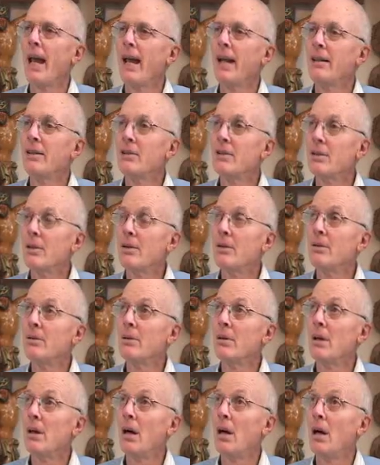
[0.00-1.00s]
And so
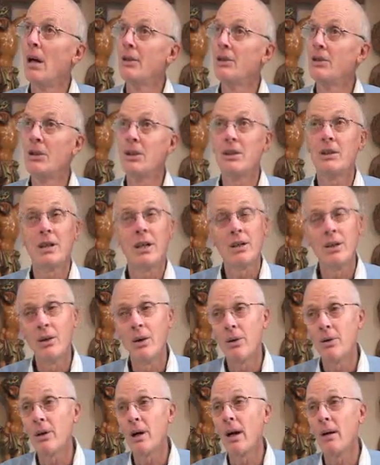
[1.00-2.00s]
she said,
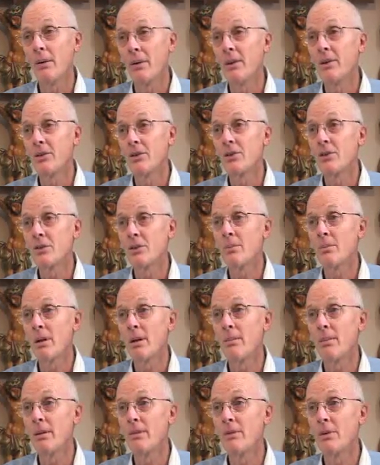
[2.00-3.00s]
"No, this is the
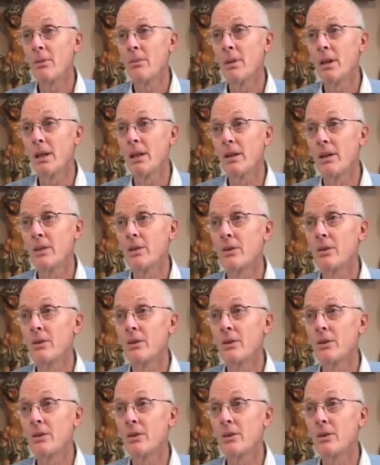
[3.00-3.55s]
baby for me."